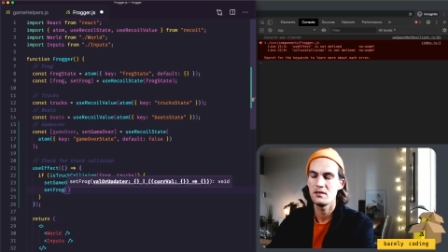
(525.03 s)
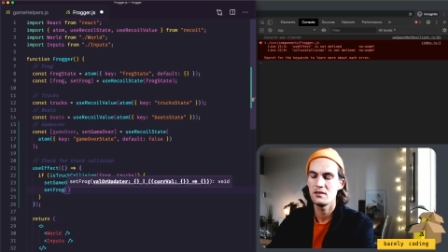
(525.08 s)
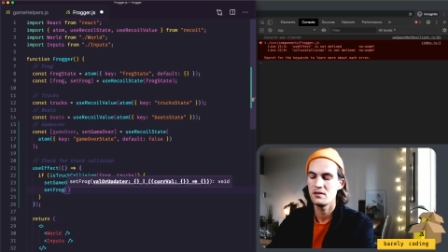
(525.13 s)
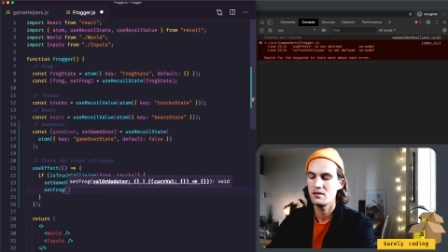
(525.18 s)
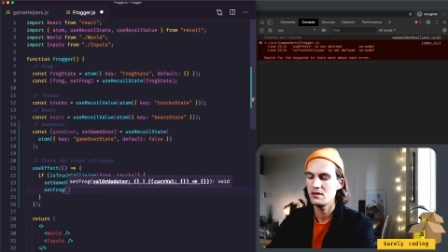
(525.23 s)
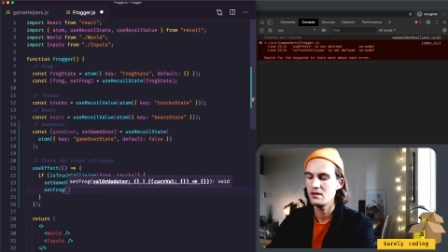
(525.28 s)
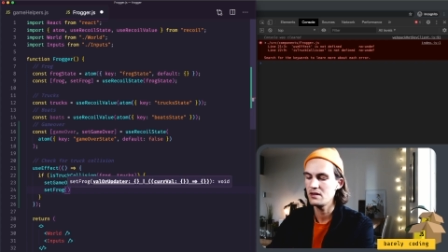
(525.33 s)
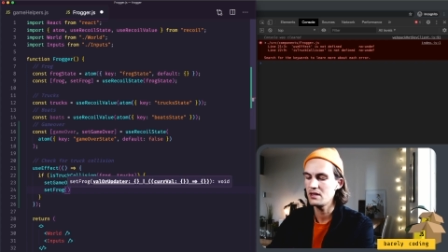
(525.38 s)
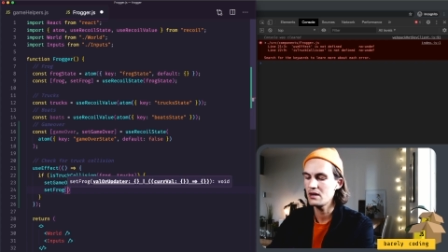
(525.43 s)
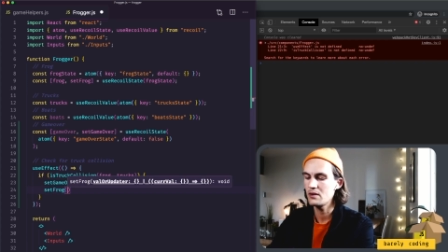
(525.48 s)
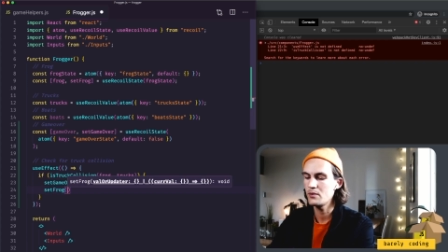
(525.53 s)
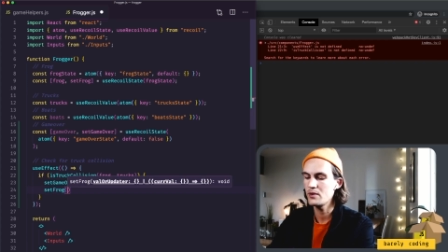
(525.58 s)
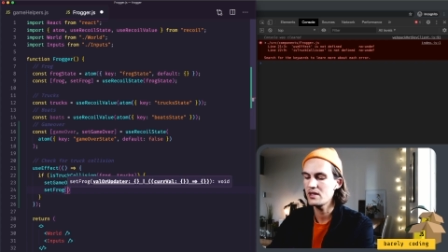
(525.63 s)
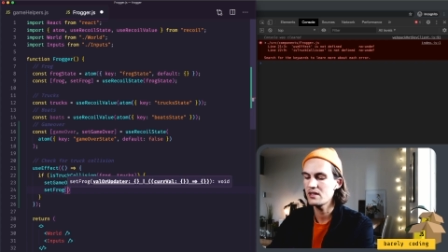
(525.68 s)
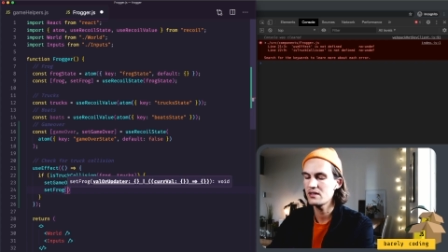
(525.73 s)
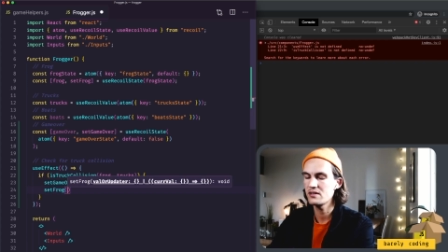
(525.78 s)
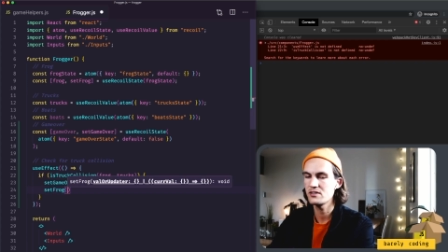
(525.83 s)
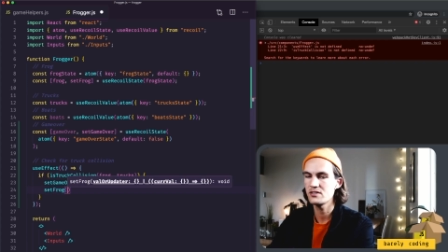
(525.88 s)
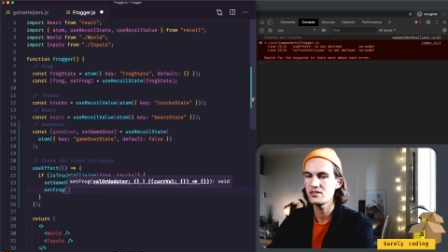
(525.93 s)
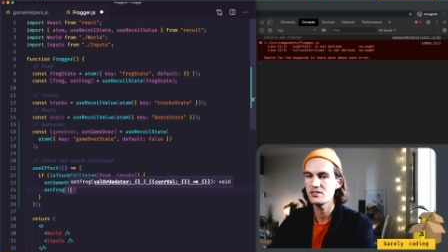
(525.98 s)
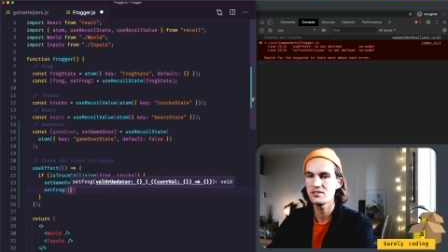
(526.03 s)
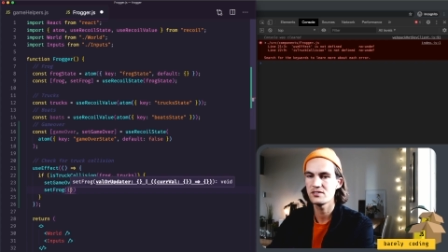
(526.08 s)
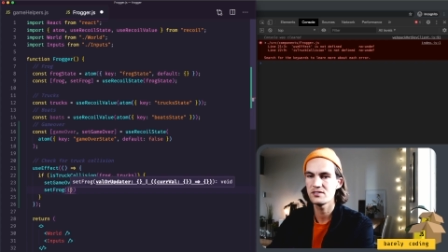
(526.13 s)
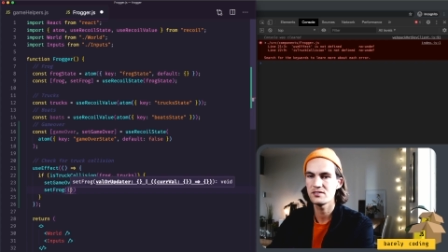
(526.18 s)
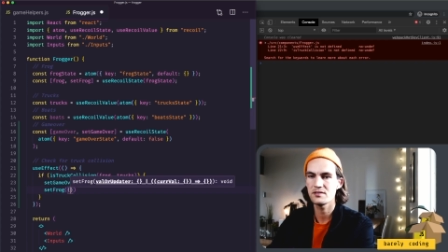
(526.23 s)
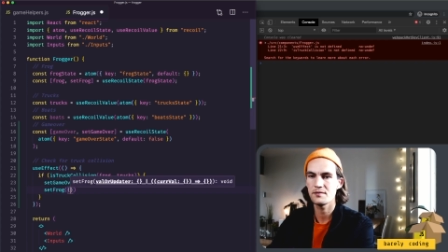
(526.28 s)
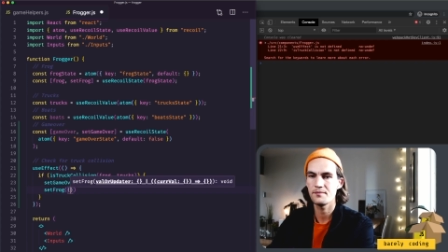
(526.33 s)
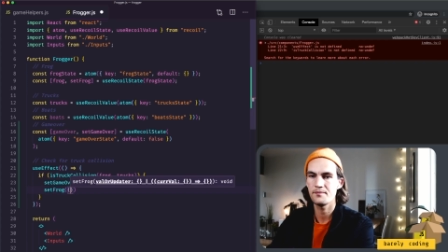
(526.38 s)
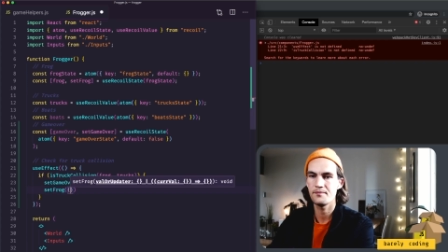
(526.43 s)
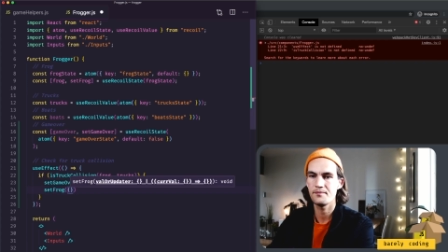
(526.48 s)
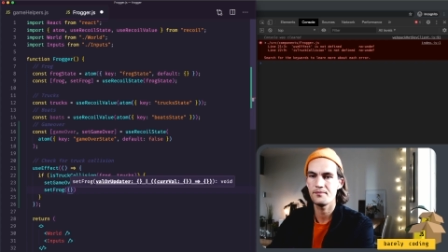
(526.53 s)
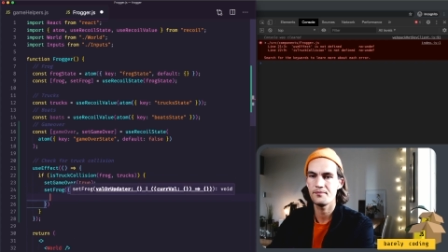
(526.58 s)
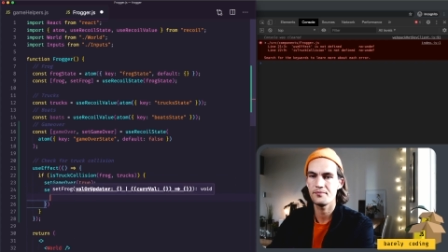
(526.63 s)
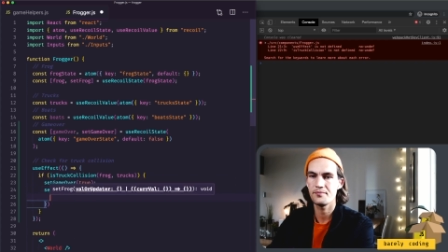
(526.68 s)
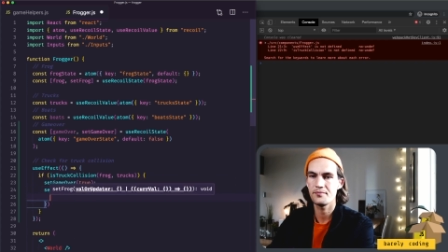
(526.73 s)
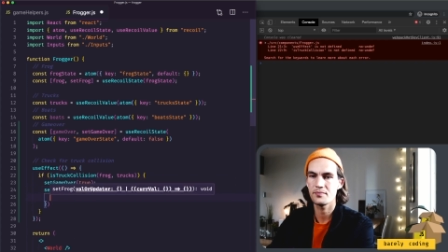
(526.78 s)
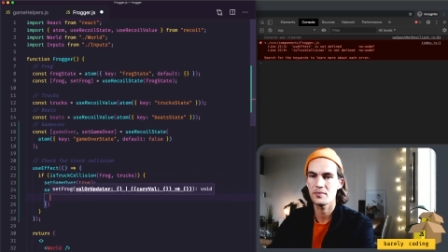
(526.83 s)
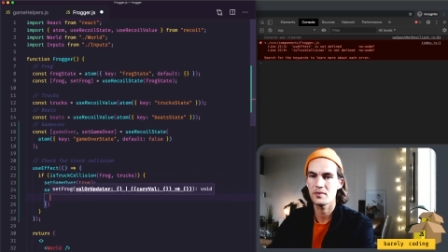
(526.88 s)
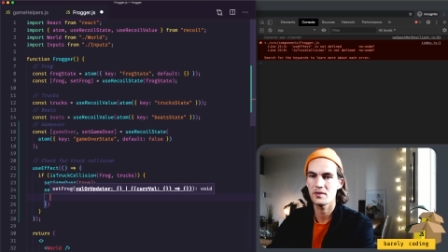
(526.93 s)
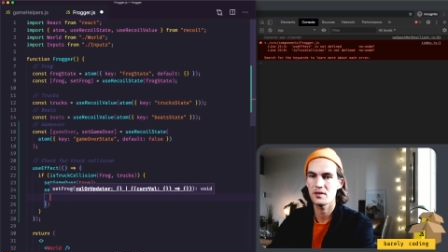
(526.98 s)
And here we can just
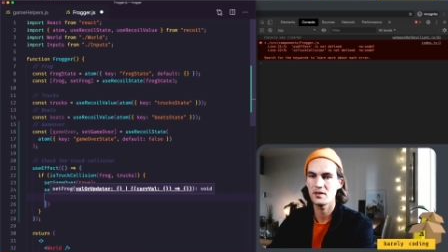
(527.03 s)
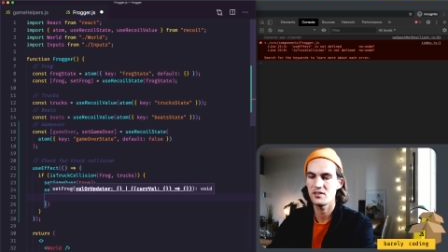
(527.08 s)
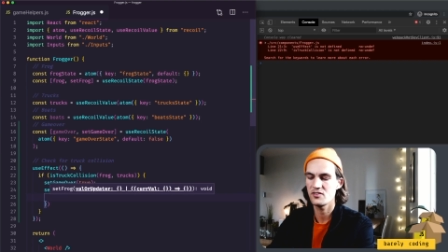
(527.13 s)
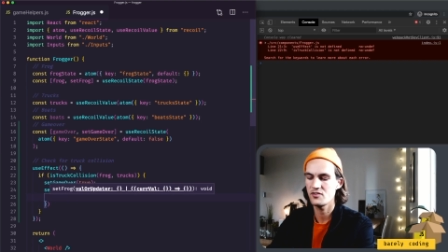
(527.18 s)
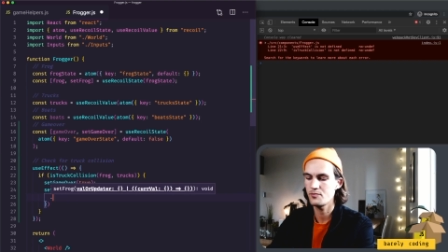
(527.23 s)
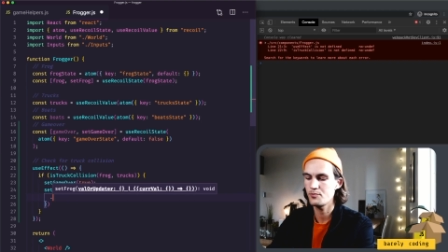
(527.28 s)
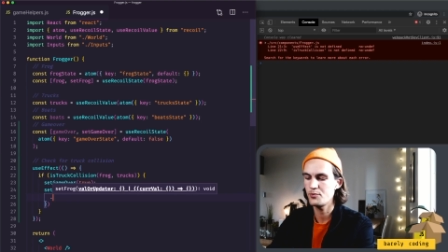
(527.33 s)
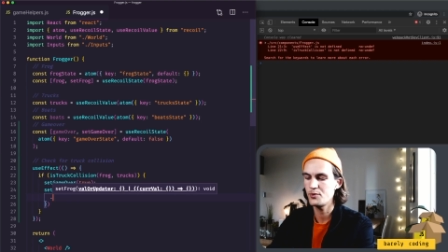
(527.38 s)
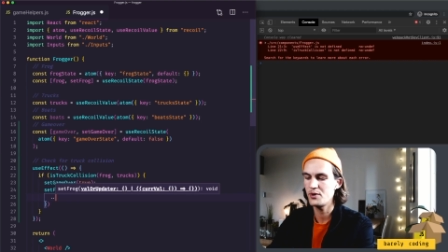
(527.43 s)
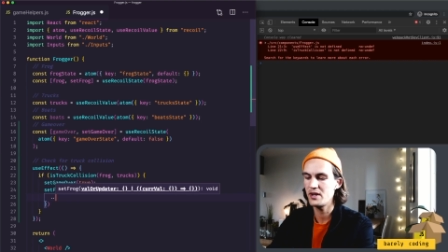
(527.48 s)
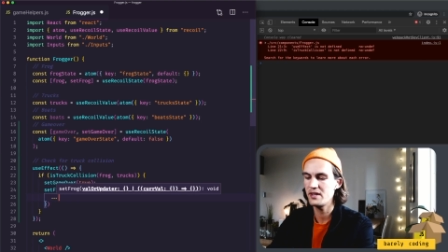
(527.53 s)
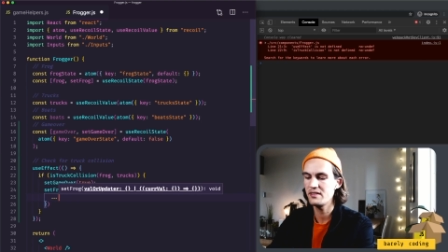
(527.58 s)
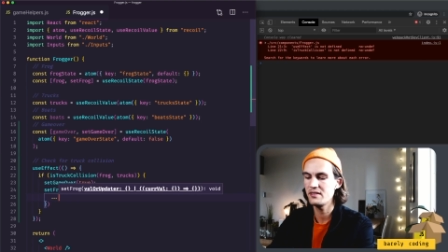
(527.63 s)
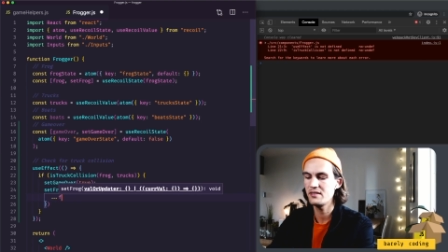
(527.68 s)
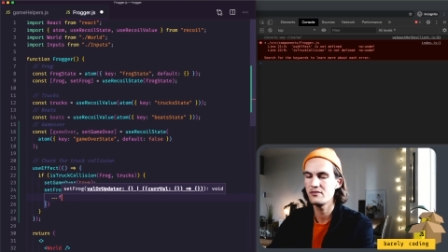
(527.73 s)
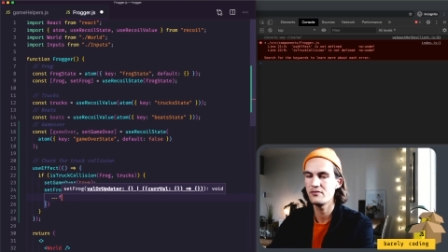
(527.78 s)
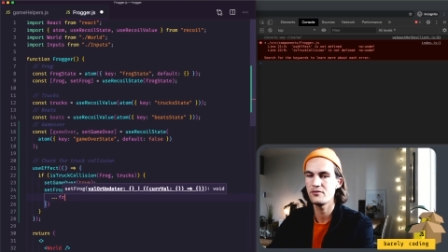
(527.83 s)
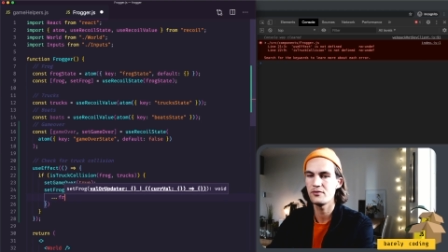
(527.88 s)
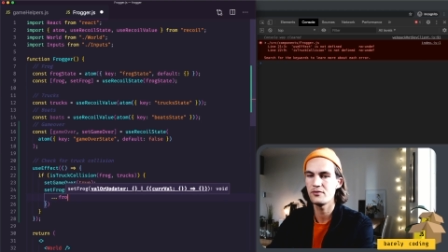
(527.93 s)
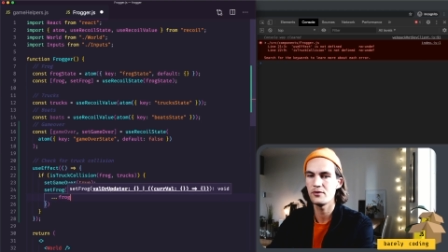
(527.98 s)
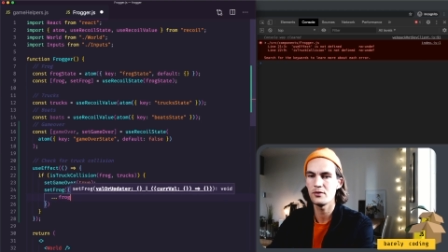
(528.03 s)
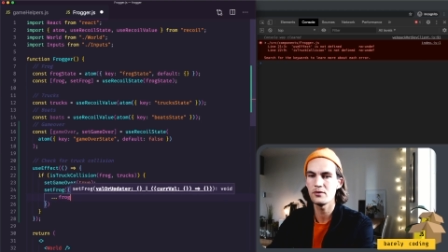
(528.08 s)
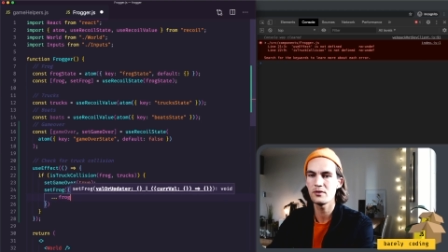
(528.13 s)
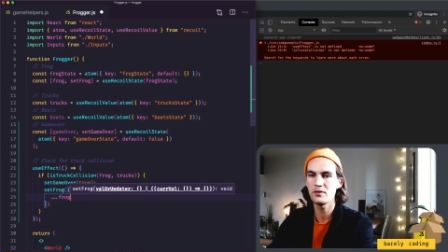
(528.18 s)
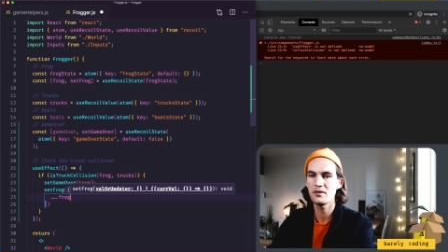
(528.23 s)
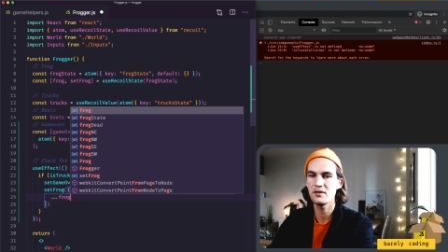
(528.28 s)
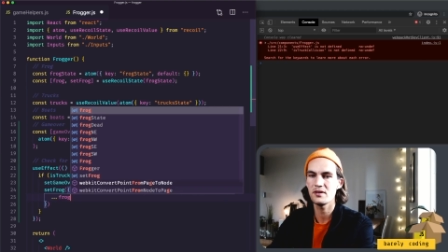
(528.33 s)
spread the frog,